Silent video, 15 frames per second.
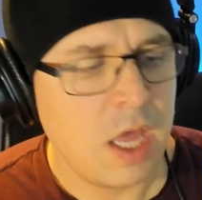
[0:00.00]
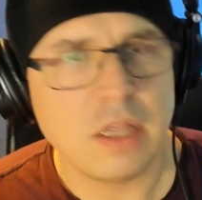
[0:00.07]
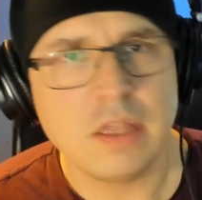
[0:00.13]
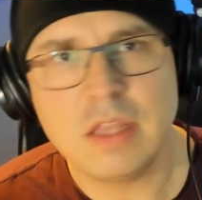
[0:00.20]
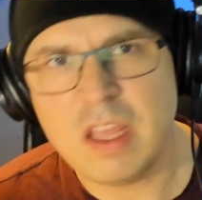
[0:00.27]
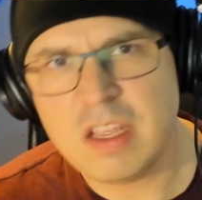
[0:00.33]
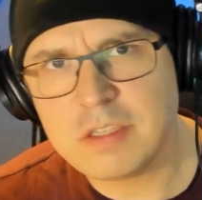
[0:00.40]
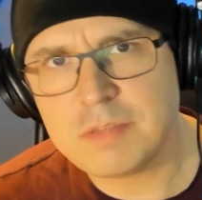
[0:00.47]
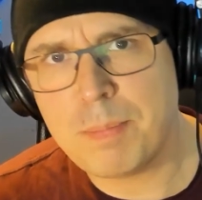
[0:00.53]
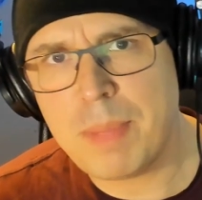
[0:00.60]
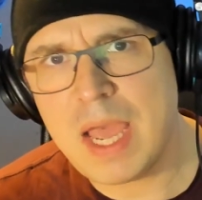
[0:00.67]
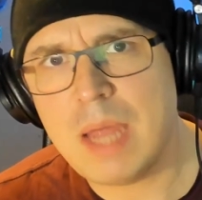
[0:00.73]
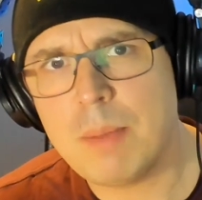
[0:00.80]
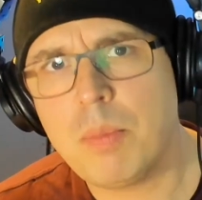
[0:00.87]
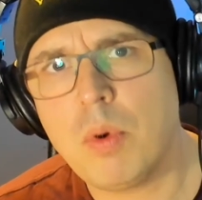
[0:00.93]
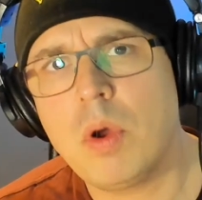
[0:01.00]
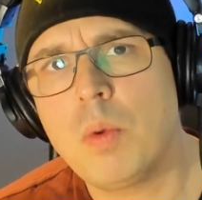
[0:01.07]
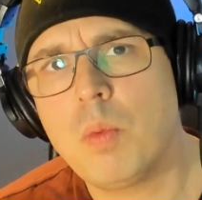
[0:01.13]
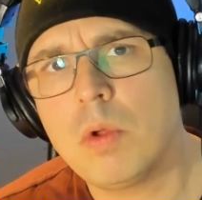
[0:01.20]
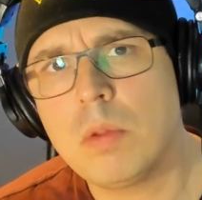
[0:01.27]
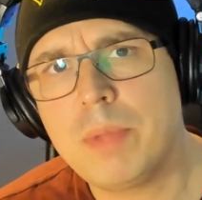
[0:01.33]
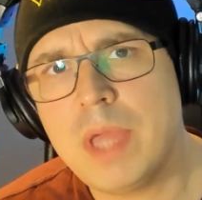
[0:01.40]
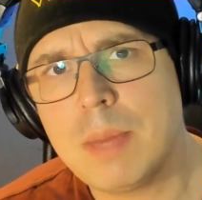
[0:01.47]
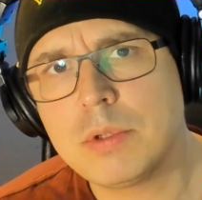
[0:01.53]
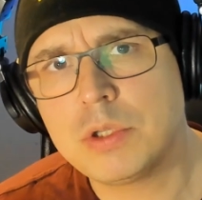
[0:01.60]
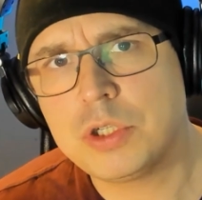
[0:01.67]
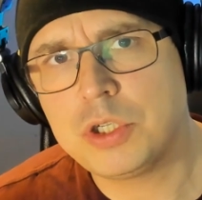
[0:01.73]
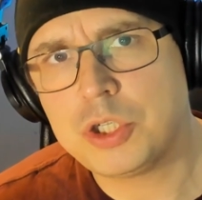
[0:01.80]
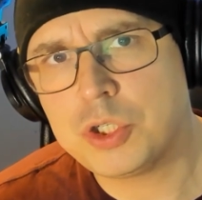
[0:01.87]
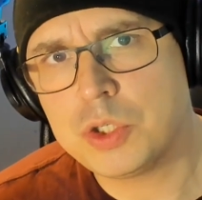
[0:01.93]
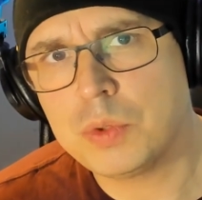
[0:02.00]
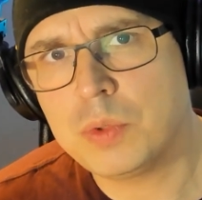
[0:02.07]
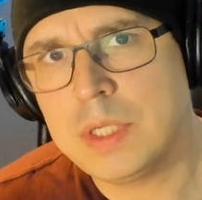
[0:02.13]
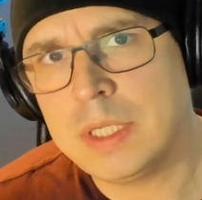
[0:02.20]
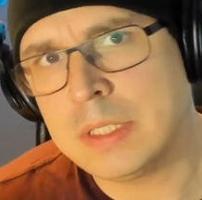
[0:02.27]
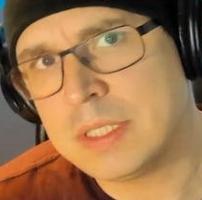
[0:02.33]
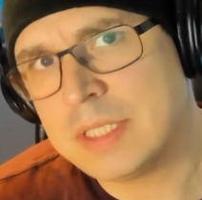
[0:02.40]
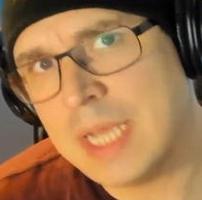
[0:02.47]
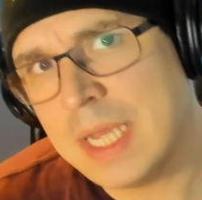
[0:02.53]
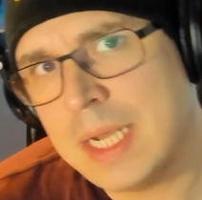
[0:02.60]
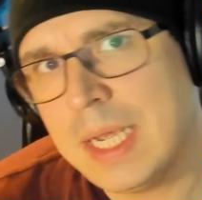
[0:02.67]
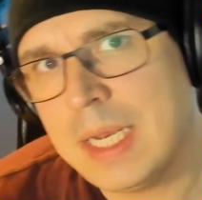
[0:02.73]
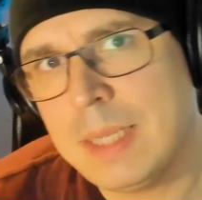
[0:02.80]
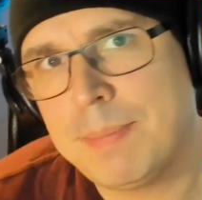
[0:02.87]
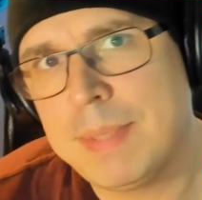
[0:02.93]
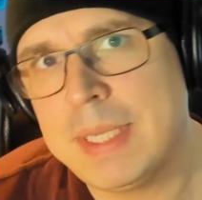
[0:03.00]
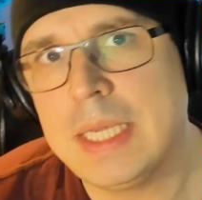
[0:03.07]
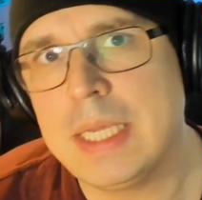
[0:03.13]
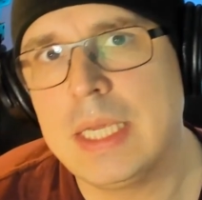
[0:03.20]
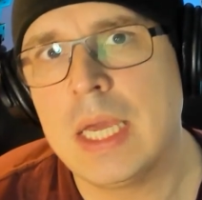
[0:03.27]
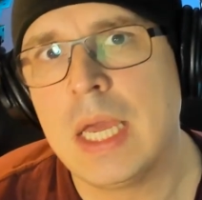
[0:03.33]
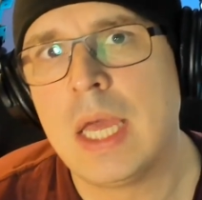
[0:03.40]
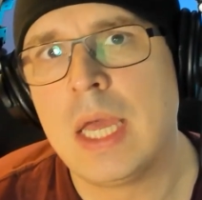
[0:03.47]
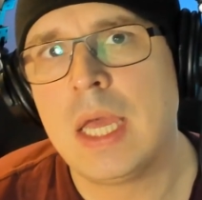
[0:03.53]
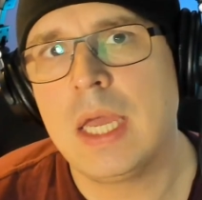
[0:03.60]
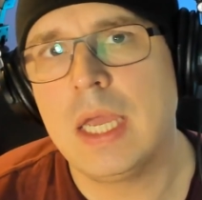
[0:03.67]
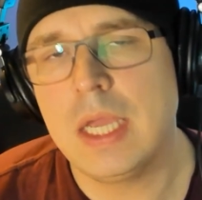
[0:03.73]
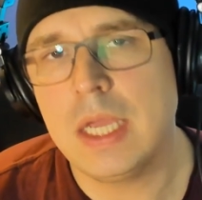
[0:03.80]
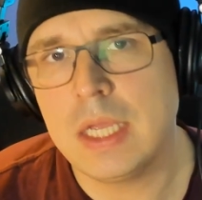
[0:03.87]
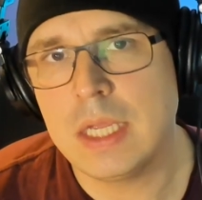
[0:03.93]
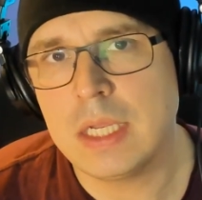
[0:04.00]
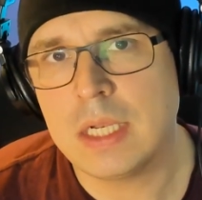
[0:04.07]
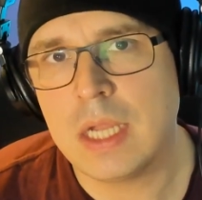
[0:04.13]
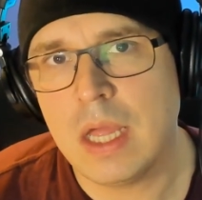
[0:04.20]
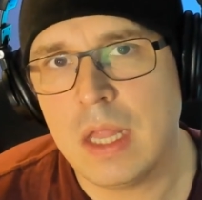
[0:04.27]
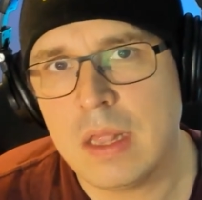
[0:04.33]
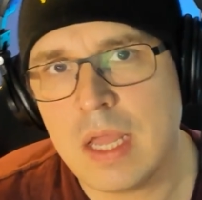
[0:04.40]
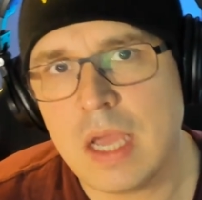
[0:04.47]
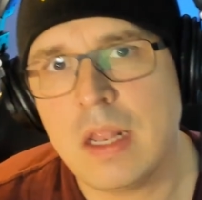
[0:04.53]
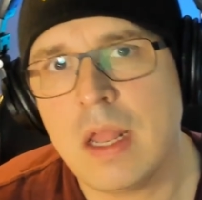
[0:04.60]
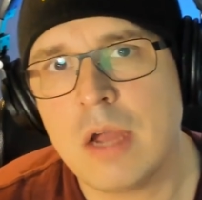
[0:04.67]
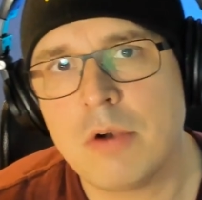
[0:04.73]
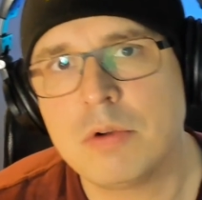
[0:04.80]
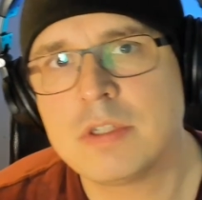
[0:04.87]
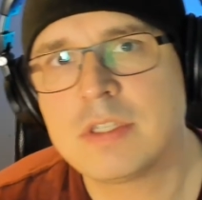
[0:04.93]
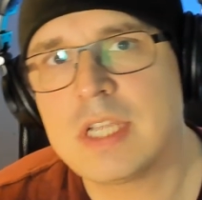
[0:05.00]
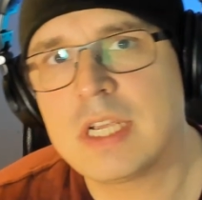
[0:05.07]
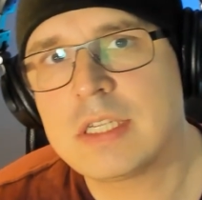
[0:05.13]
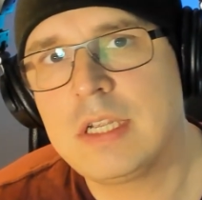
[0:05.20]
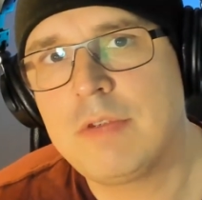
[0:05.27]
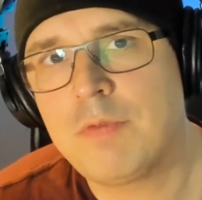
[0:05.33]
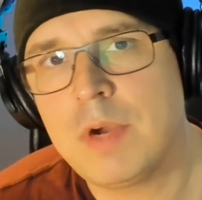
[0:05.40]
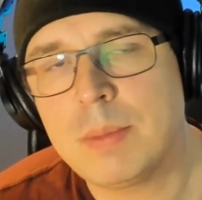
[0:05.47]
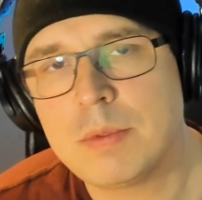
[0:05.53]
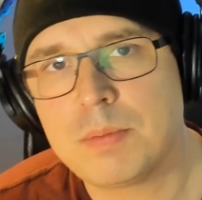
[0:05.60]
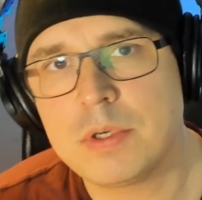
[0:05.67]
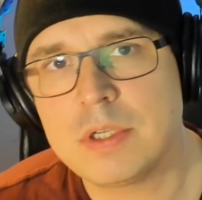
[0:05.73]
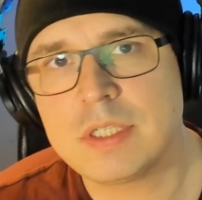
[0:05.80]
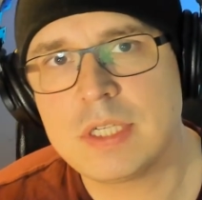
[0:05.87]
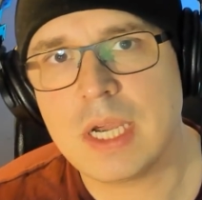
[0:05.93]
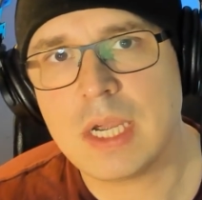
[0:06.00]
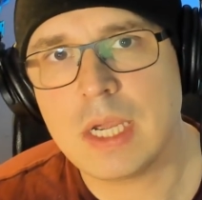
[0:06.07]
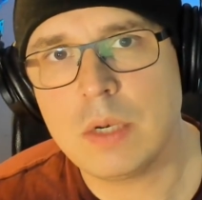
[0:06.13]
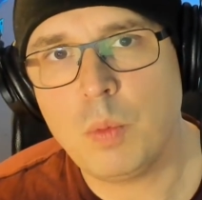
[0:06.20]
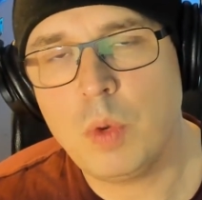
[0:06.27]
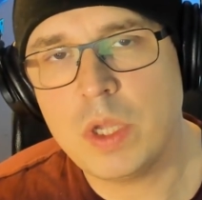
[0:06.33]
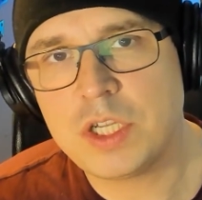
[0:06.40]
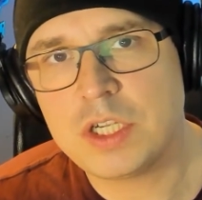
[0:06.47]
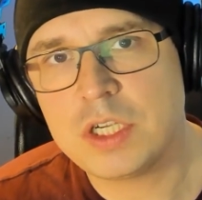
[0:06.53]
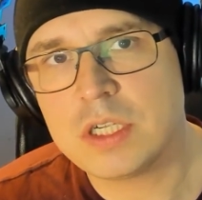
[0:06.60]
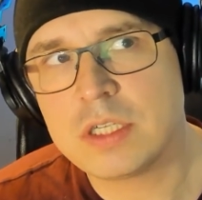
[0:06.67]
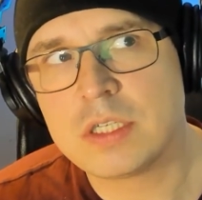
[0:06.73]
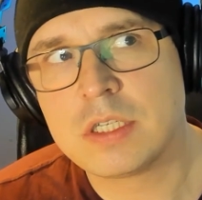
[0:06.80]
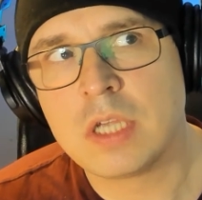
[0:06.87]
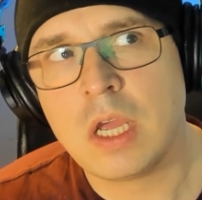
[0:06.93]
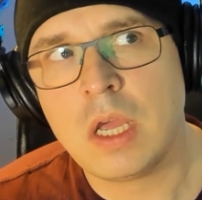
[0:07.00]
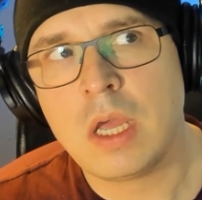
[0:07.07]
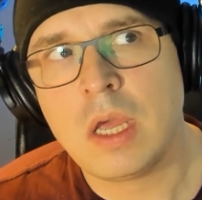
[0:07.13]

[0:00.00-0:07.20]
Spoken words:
this bad boy will be able to shoot in 1080p in 960 frames per second, which is